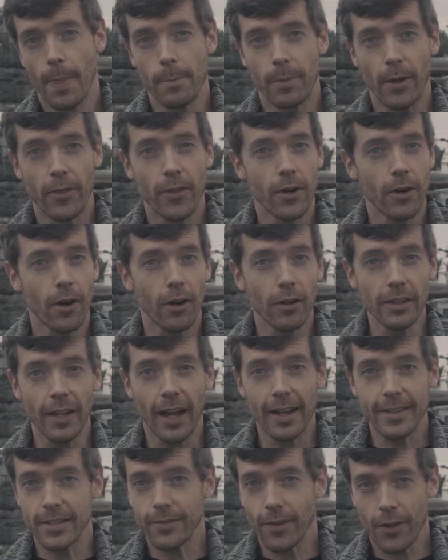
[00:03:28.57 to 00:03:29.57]
But there are
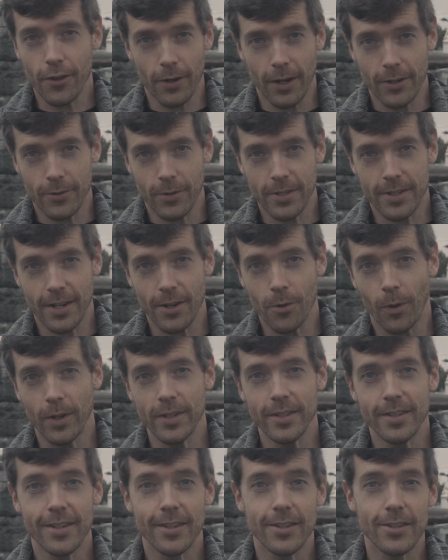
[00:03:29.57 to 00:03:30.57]
lots of other interesting
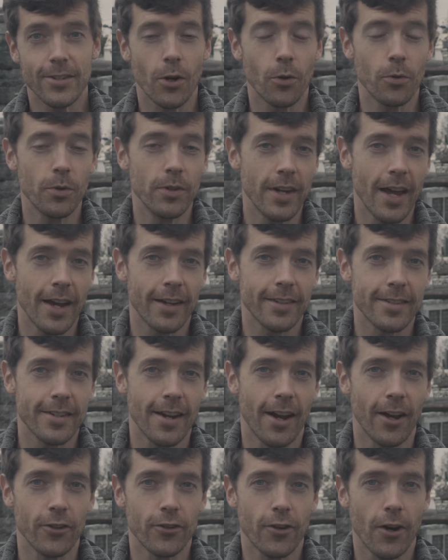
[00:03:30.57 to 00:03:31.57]
ones, so next
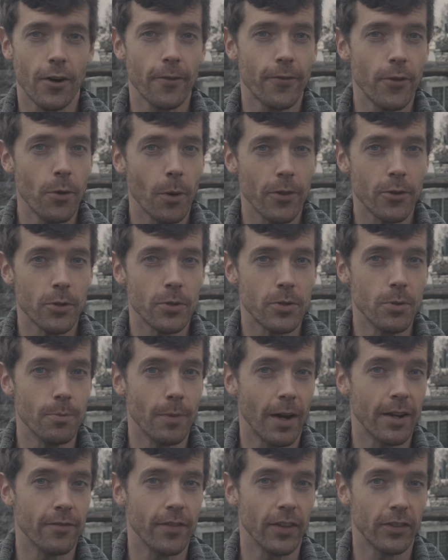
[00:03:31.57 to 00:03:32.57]
I'll share a few others you
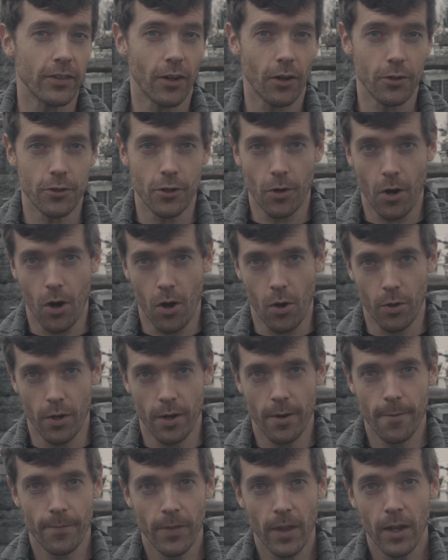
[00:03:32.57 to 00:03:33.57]
might visit on your own.
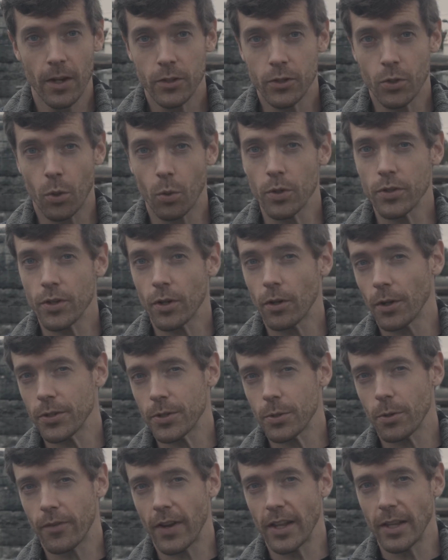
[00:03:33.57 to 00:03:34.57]
Tours are
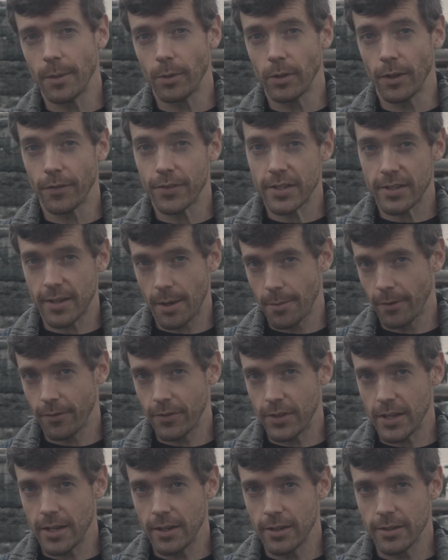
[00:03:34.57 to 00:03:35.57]
also available of some of
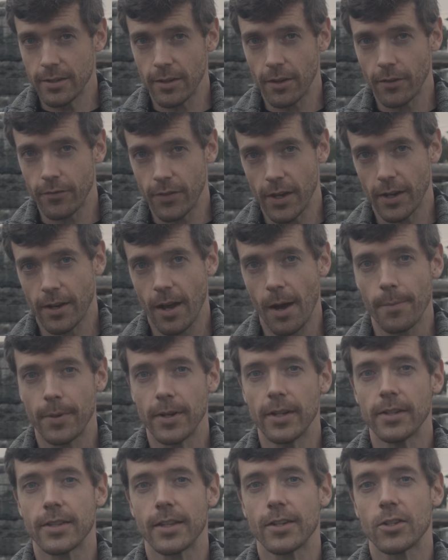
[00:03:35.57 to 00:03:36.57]
these via
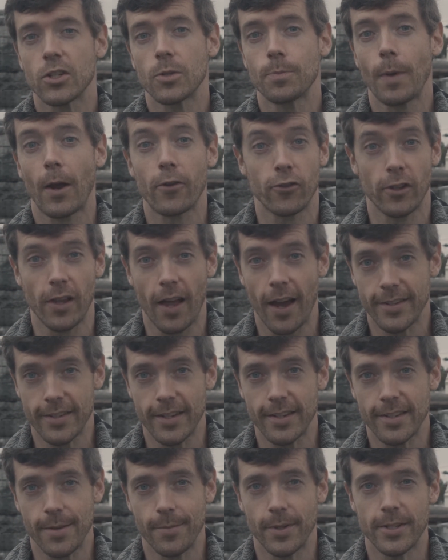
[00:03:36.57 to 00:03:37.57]
companies that specialize
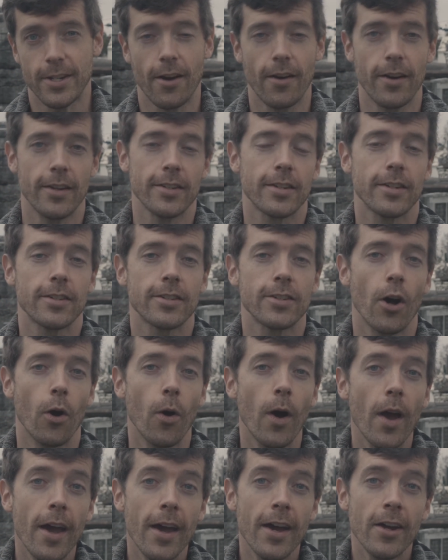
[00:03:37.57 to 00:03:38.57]
in cemeteries,
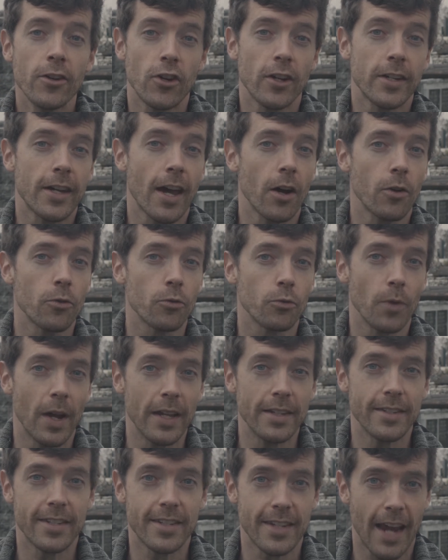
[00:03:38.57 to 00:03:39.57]
so check out
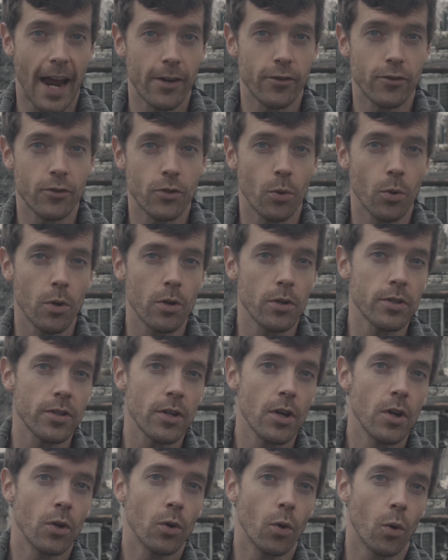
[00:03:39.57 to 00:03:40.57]
Red Sash Tours
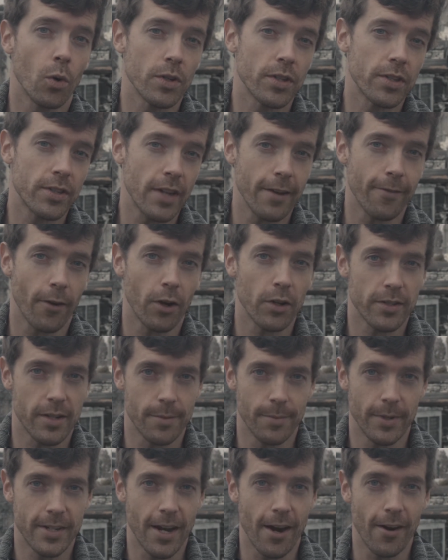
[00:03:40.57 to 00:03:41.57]
or Save Our
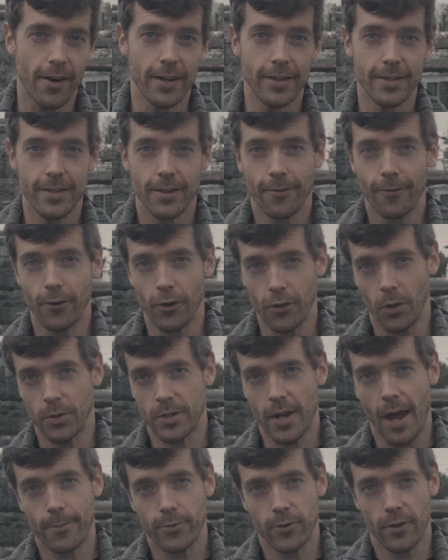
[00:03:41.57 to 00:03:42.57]
Cemeteries for those
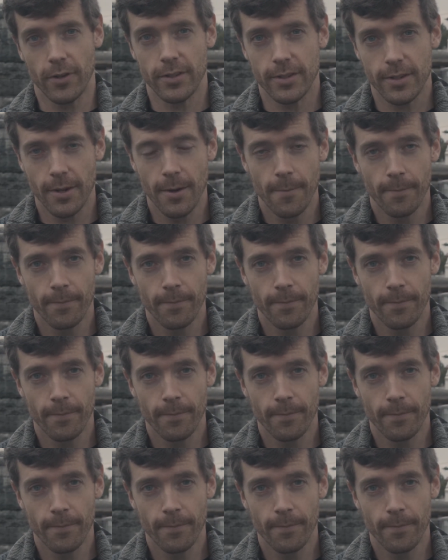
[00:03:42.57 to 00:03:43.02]
options.